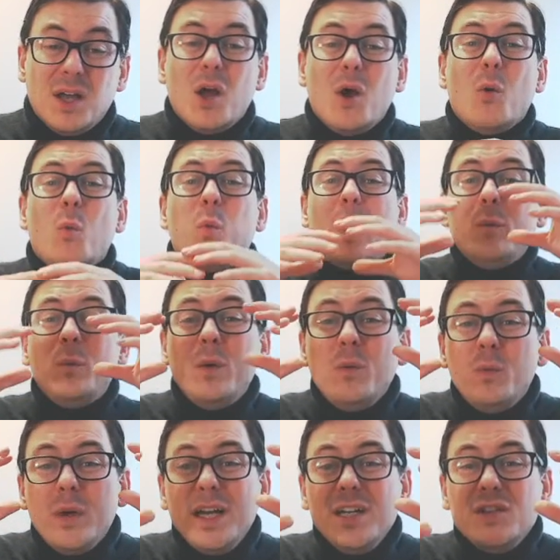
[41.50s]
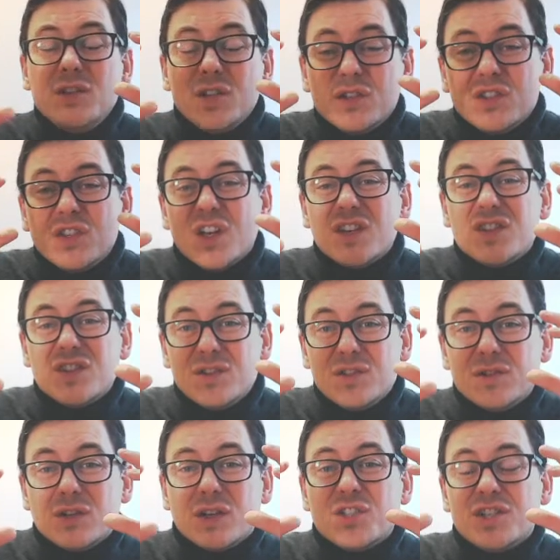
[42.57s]
When we reach such,
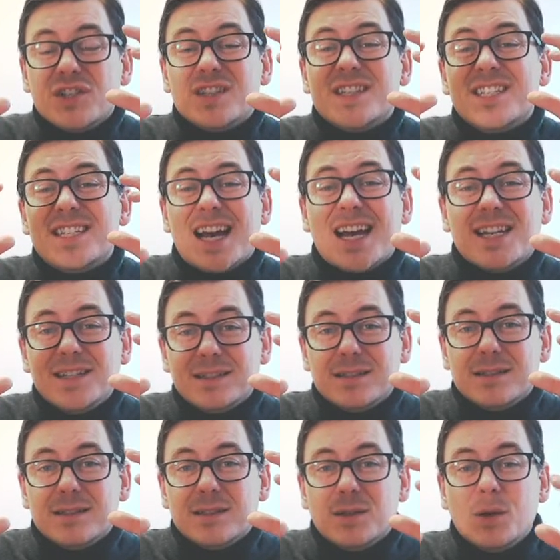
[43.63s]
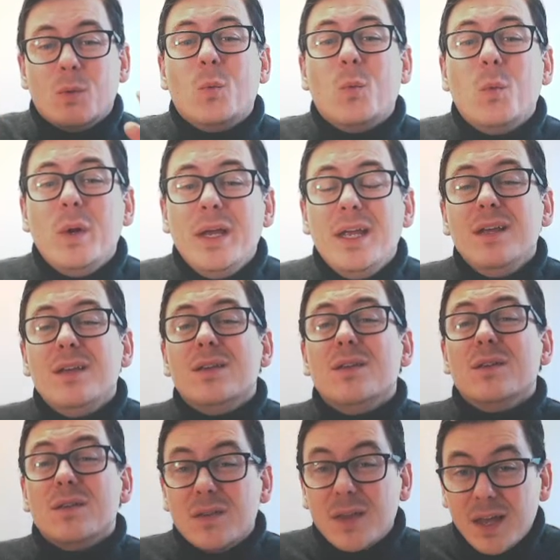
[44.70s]
such a status, we
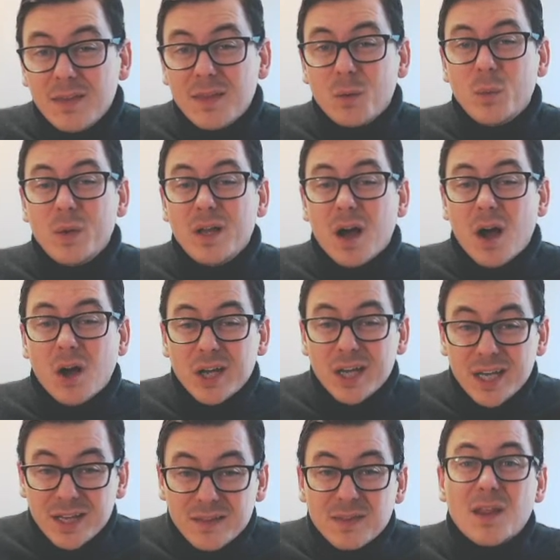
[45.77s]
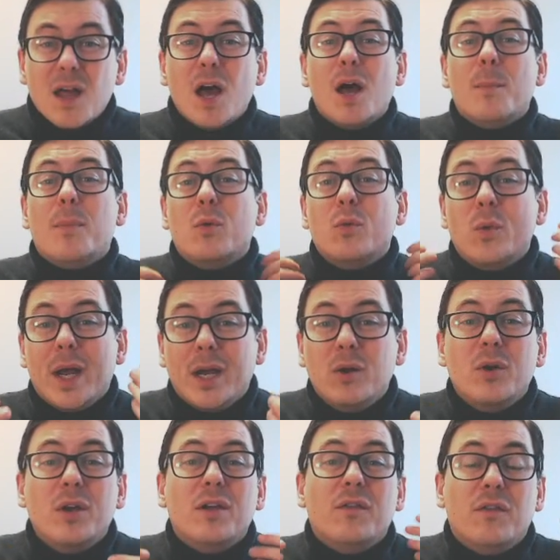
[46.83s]
say that we are in a
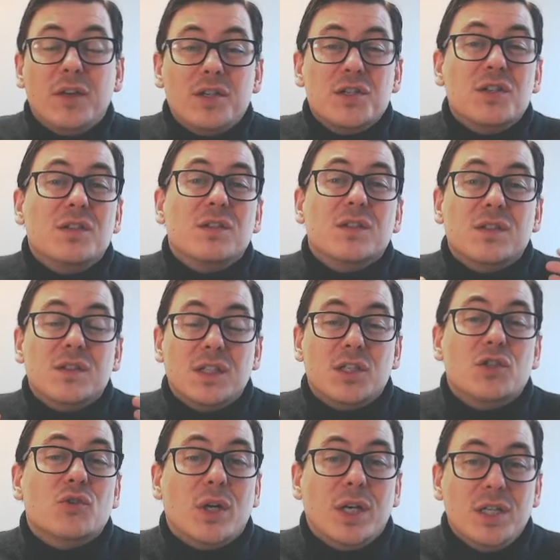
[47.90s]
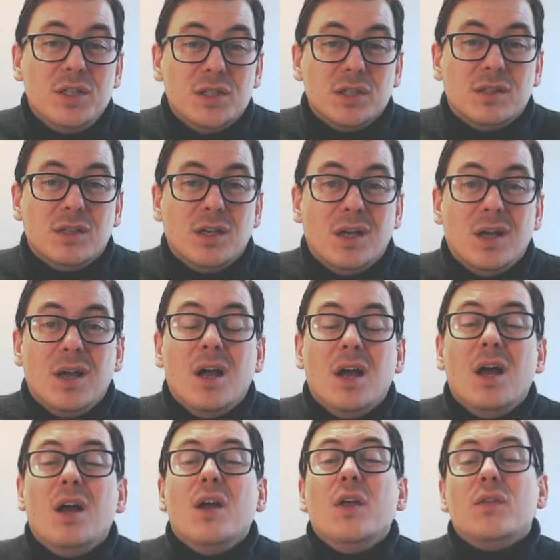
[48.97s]
Pareto efficient situation.
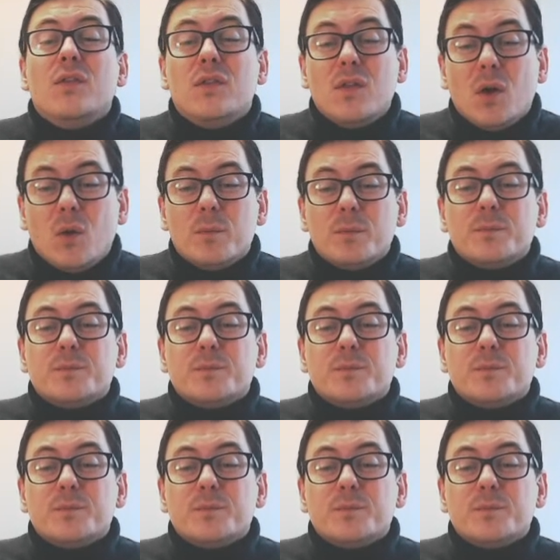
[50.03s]
So